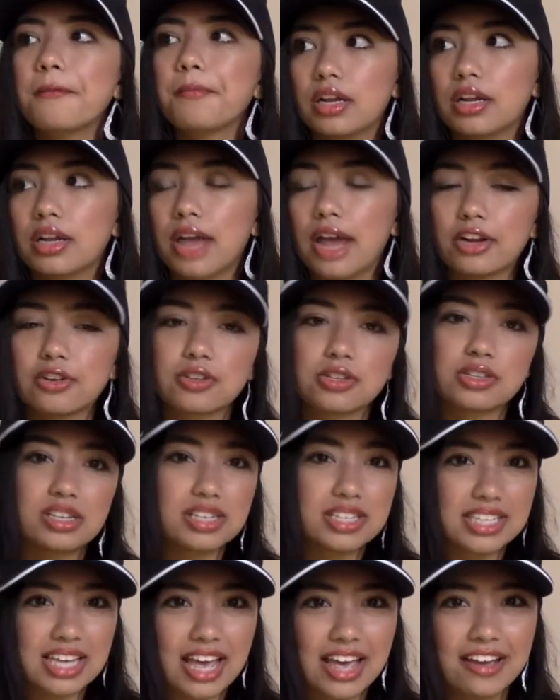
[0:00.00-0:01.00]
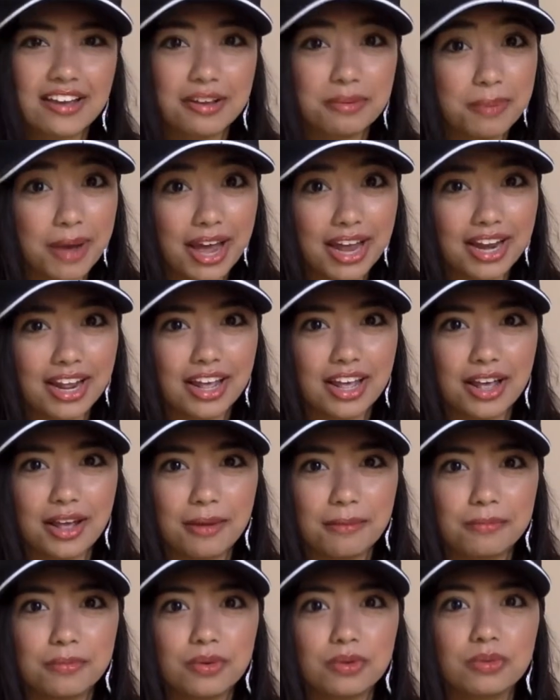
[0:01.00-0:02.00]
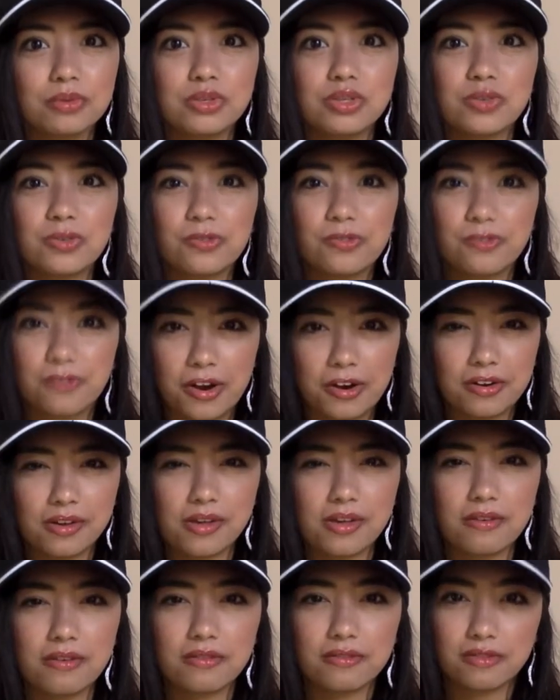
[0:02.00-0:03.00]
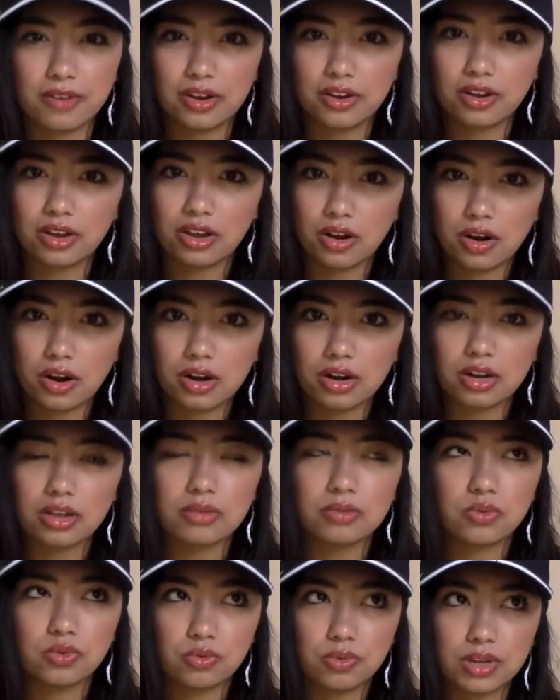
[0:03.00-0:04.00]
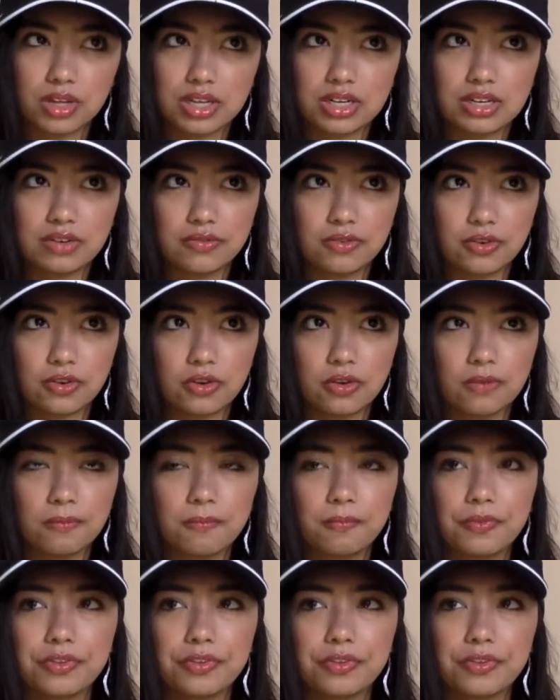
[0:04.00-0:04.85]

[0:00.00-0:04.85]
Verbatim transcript: Naturally, saying goodbye to him was very, very hard. It was really difficult.